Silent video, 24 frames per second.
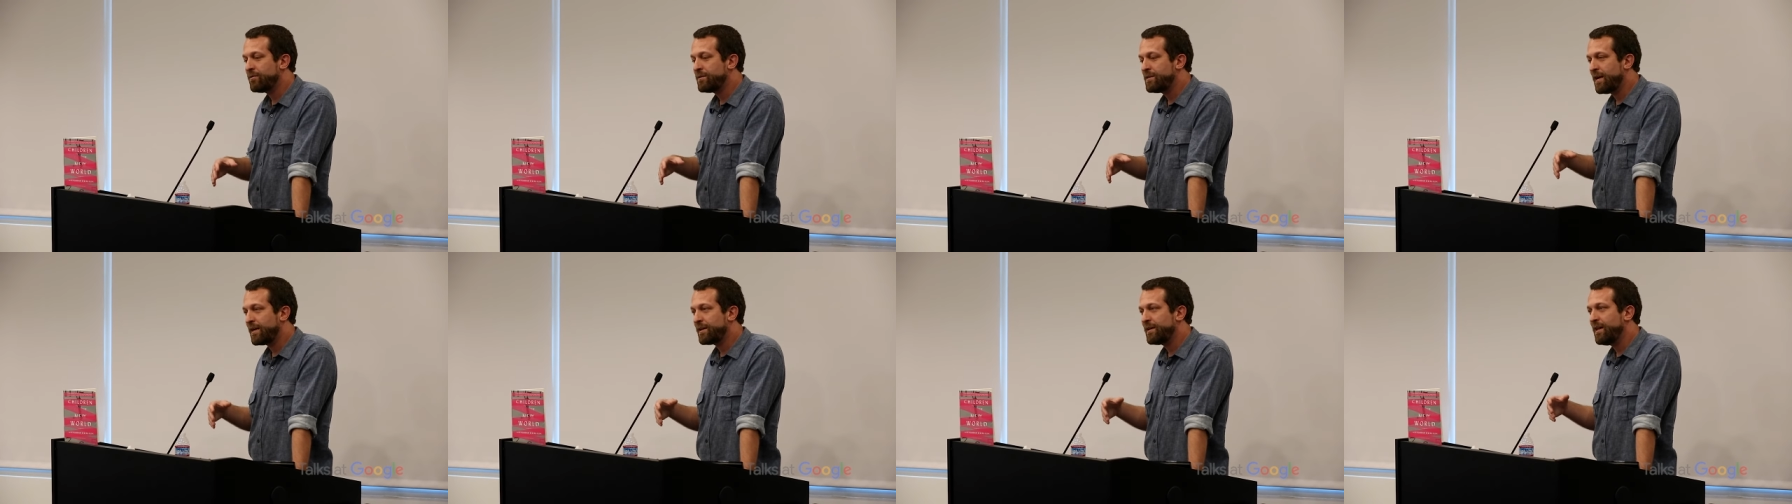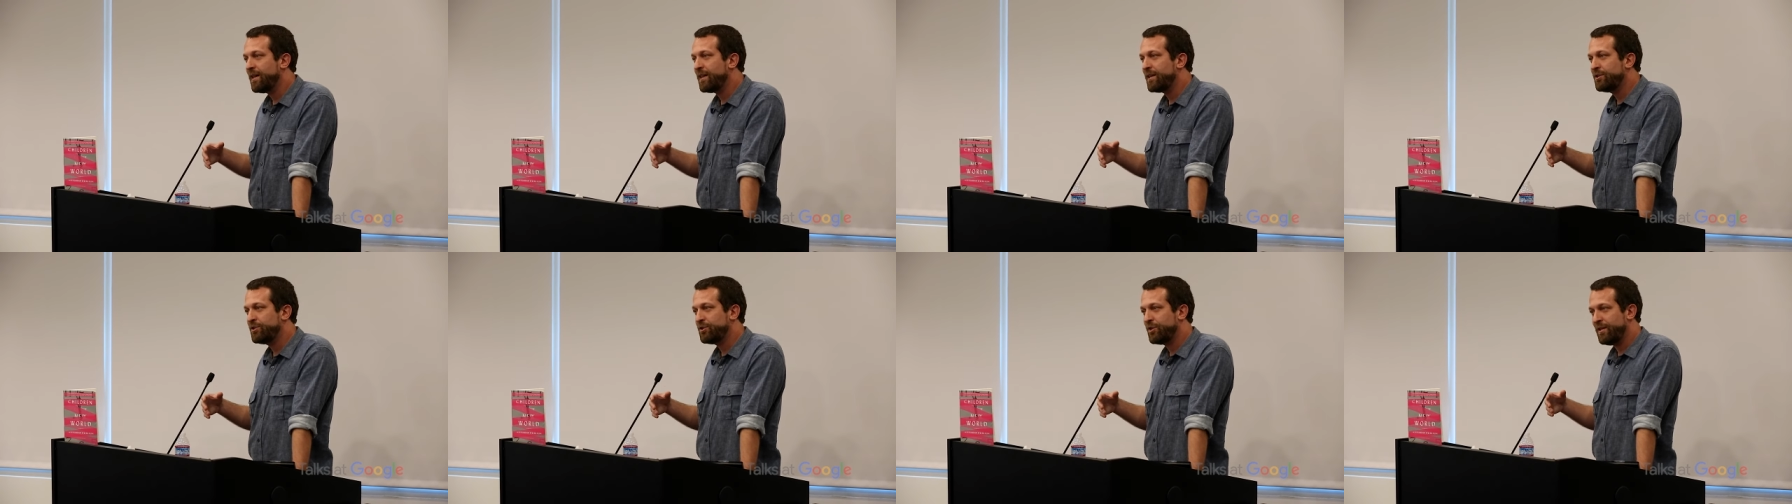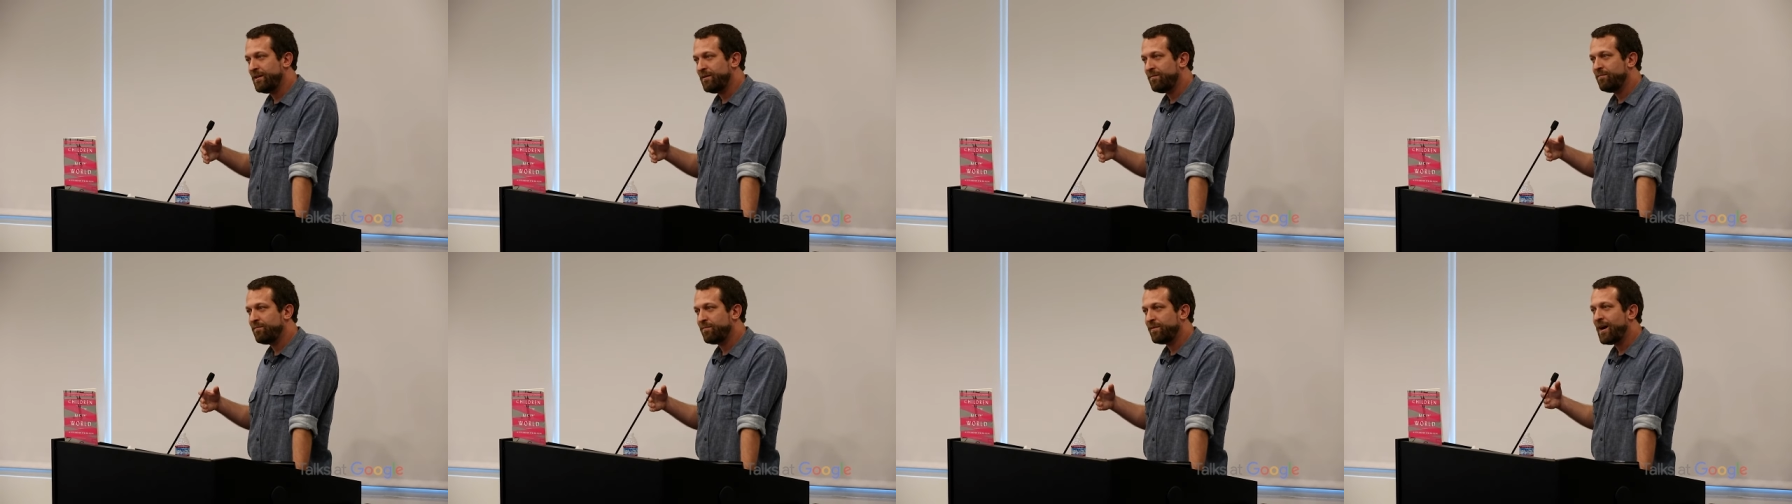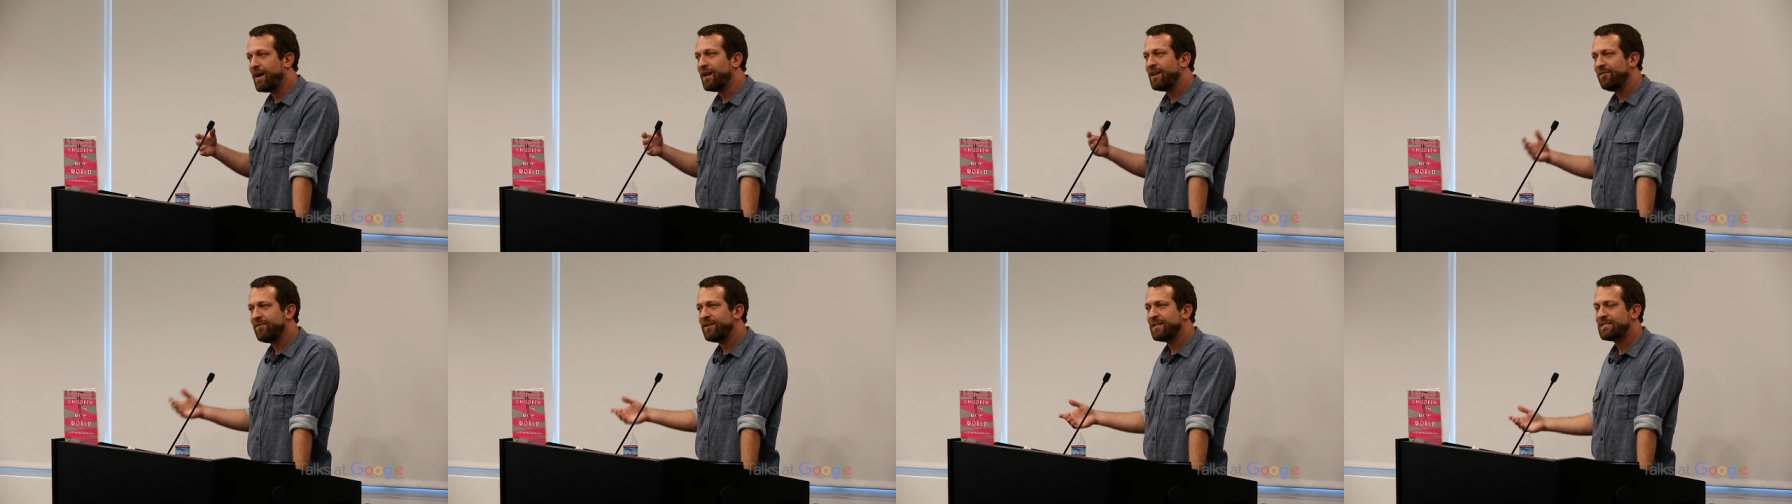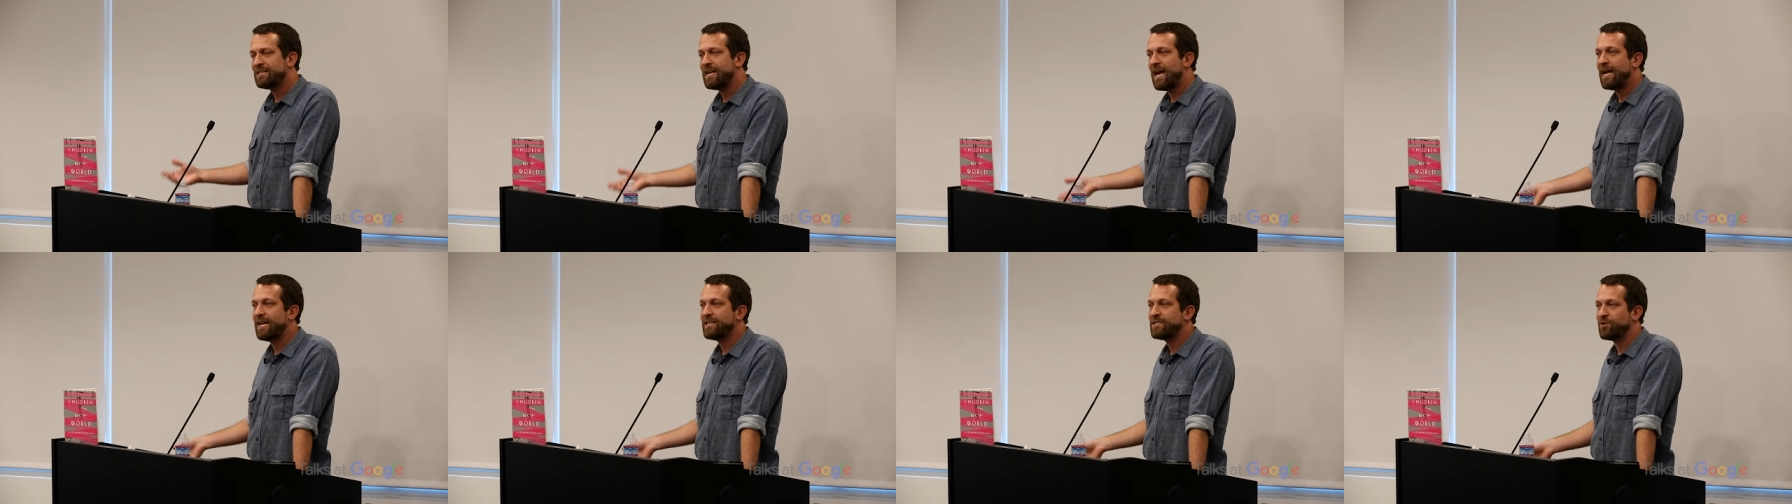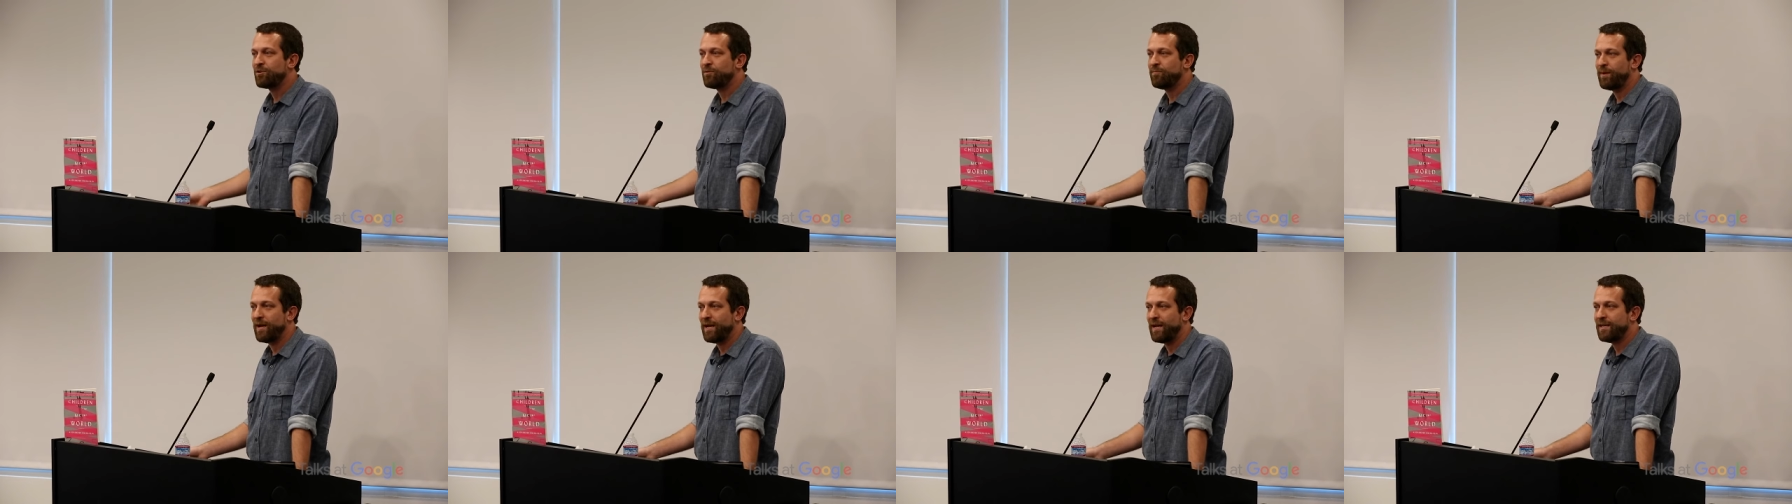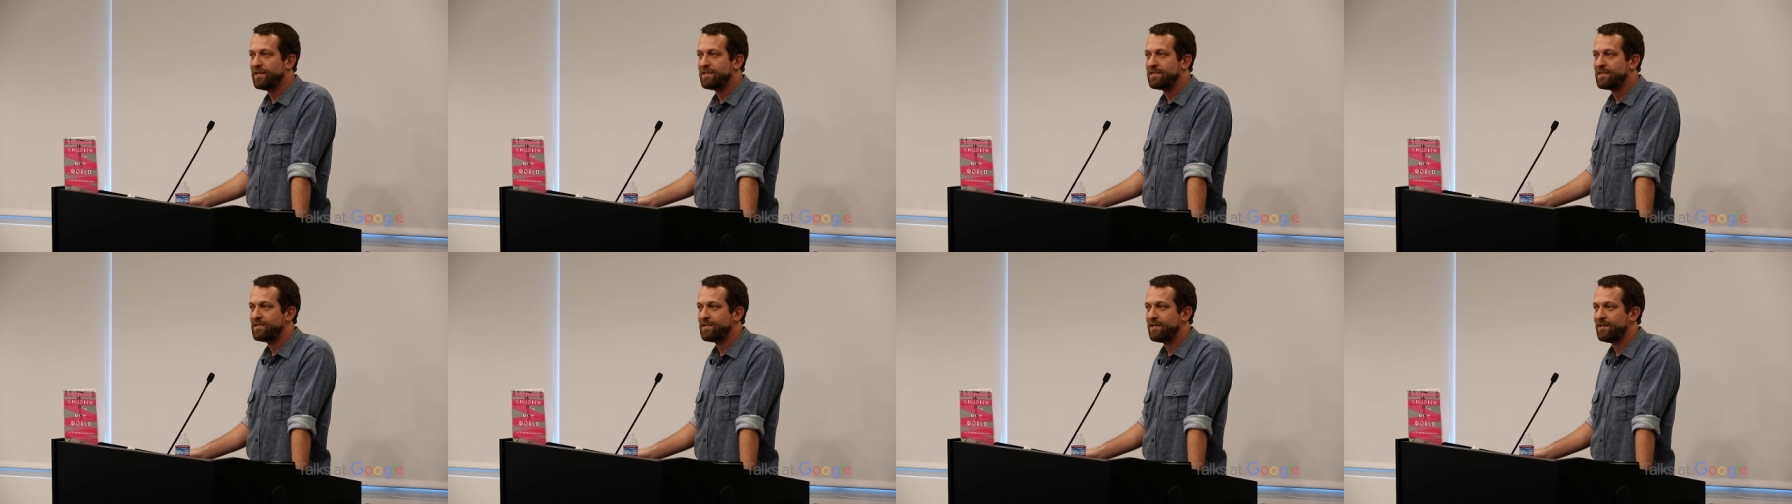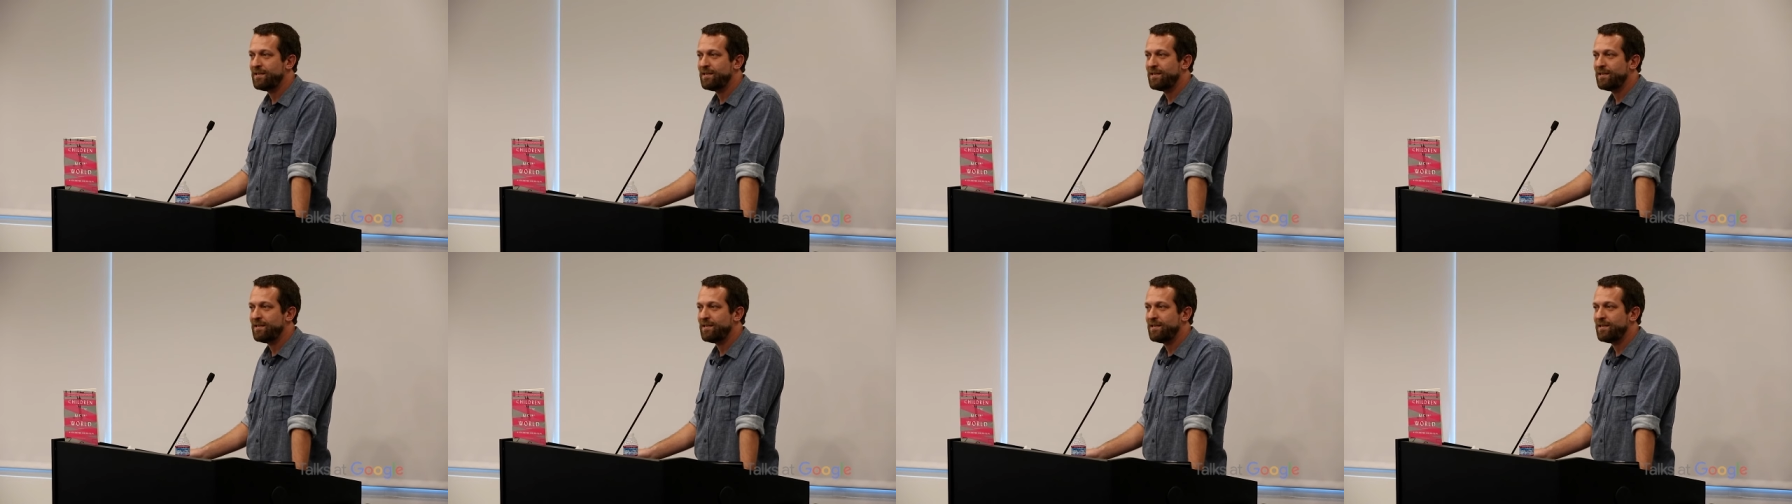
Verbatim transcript: technology kind of exacerbates